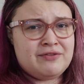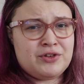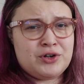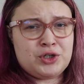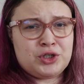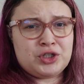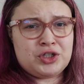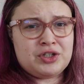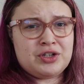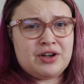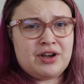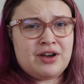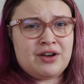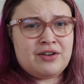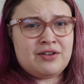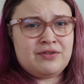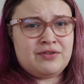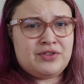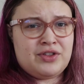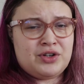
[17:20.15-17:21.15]
version
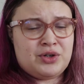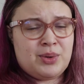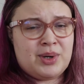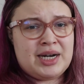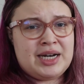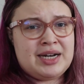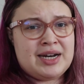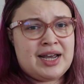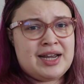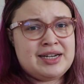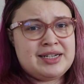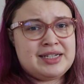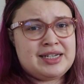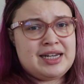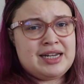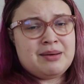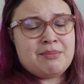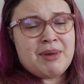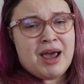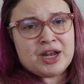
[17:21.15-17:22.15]
of the
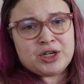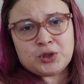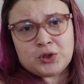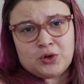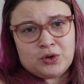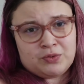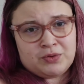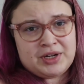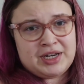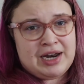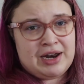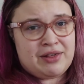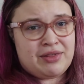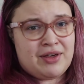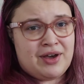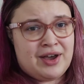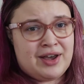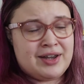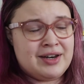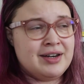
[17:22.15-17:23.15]
2019 Magical
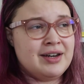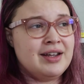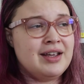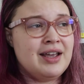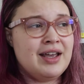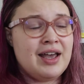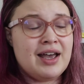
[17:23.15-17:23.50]
Readathon.